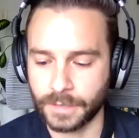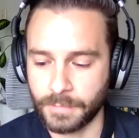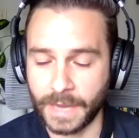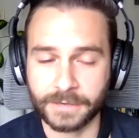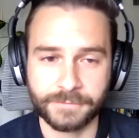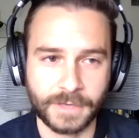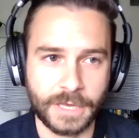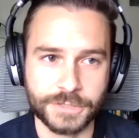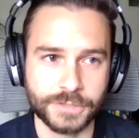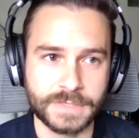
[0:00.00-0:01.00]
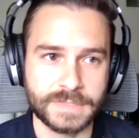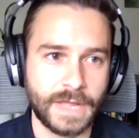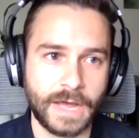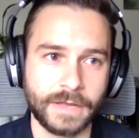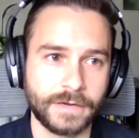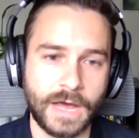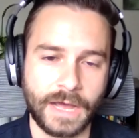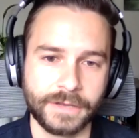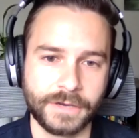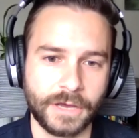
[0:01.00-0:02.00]
magnification is not
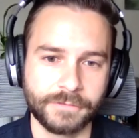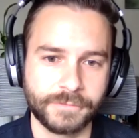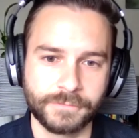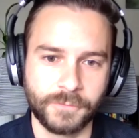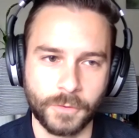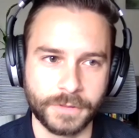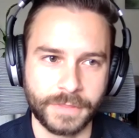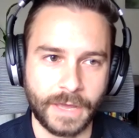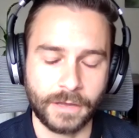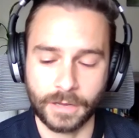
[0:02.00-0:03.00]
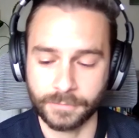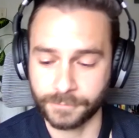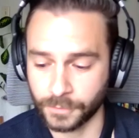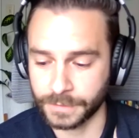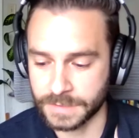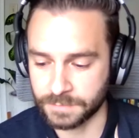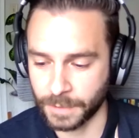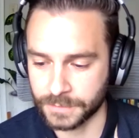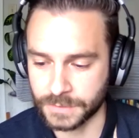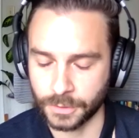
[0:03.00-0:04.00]
high enough for that for these
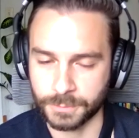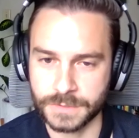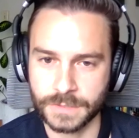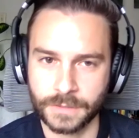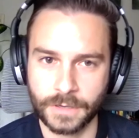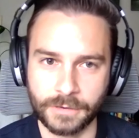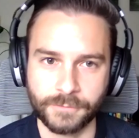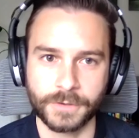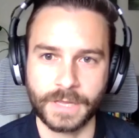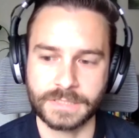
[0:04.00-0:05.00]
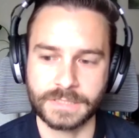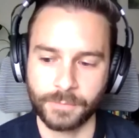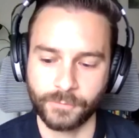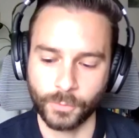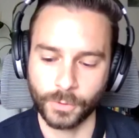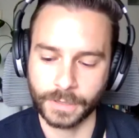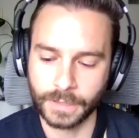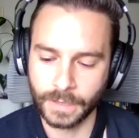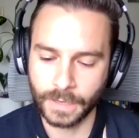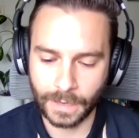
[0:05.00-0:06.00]
microscopes for that type of work.
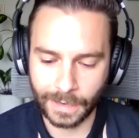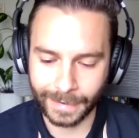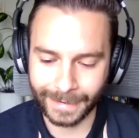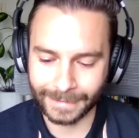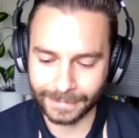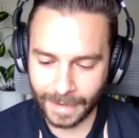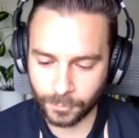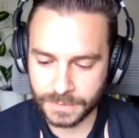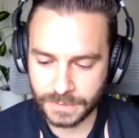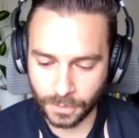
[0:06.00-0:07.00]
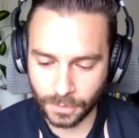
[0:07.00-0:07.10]
And that was